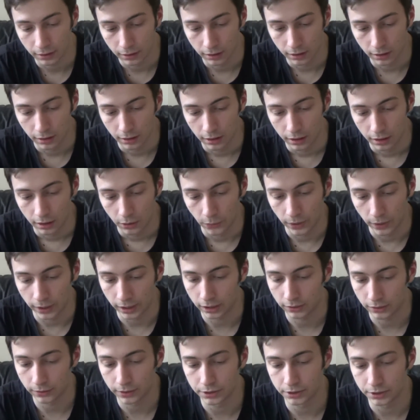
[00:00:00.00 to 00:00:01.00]
When a creature
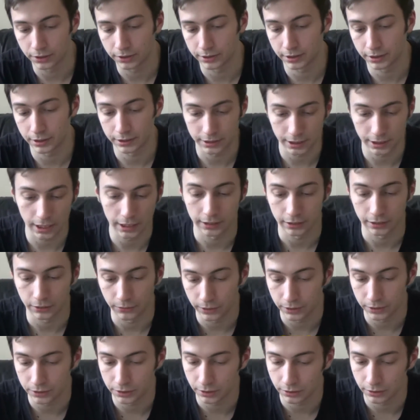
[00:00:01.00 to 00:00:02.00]
is inside a creature
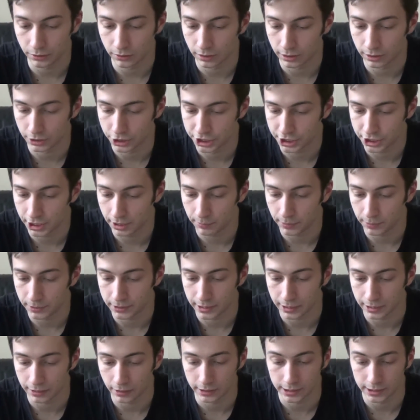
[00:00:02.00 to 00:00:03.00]
or a ship, it cannot
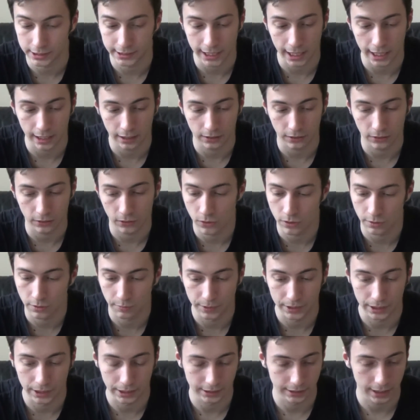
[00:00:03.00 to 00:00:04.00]
attack or be
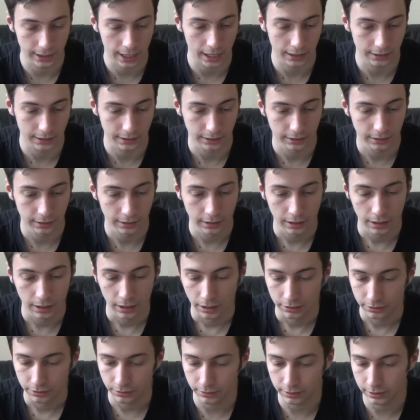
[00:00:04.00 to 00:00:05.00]
attacked. So these
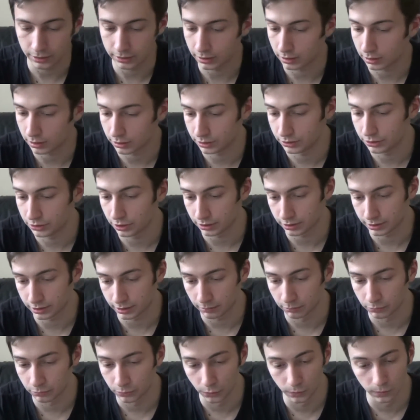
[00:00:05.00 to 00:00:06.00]
are just some
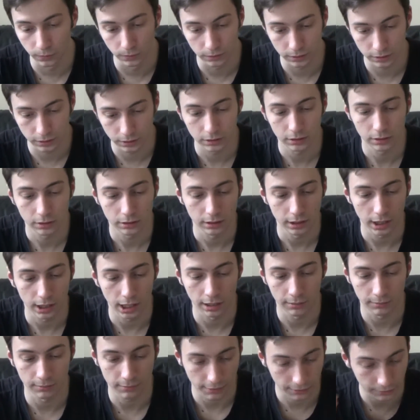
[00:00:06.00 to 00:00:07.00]
rules I'm
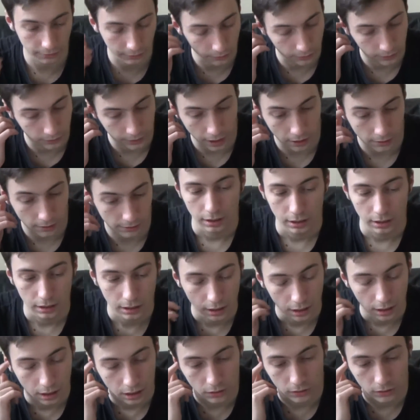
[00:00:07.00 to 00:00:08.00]
throwing out there.
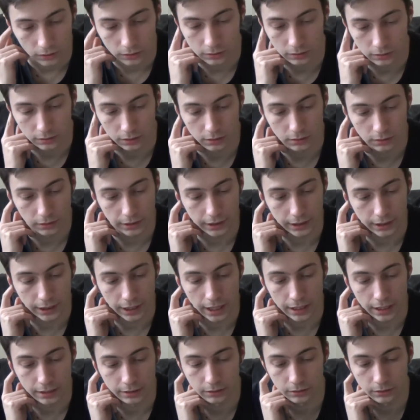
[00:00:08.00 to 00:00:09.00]
Okay,
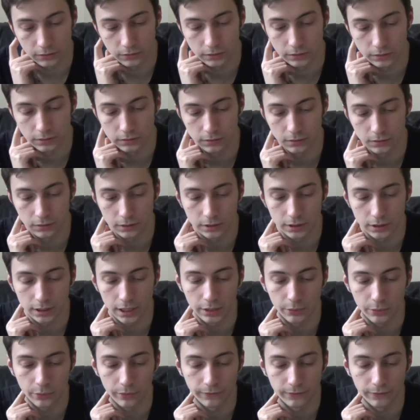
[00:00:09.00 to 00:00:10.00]
so it looks like we've
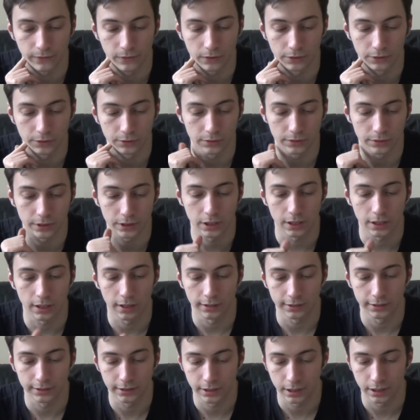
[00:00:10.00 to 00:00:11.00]
got all the cards
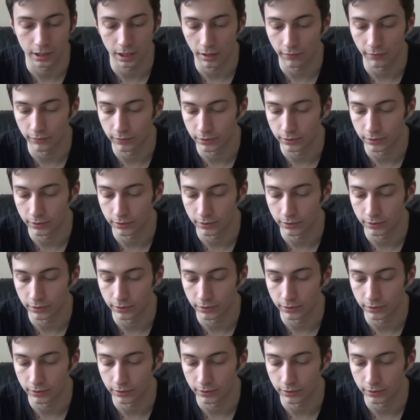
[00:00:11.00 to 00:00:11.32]
covered.